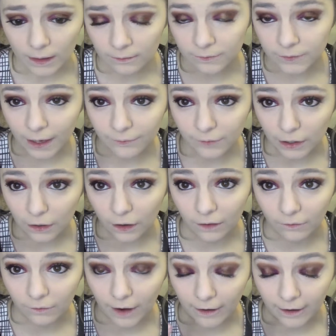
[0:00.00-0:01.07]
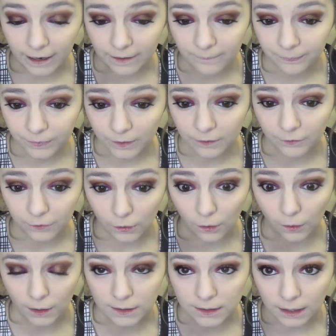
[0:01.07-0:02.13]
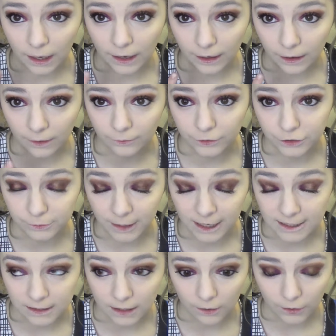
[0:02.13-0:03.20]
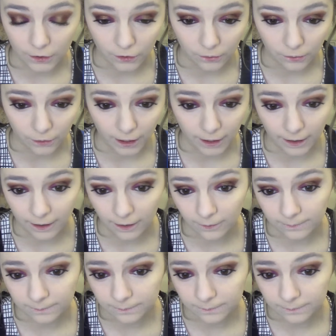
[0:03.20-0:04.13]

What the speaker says: I've definitely got a very flawless high coverage base going on right now.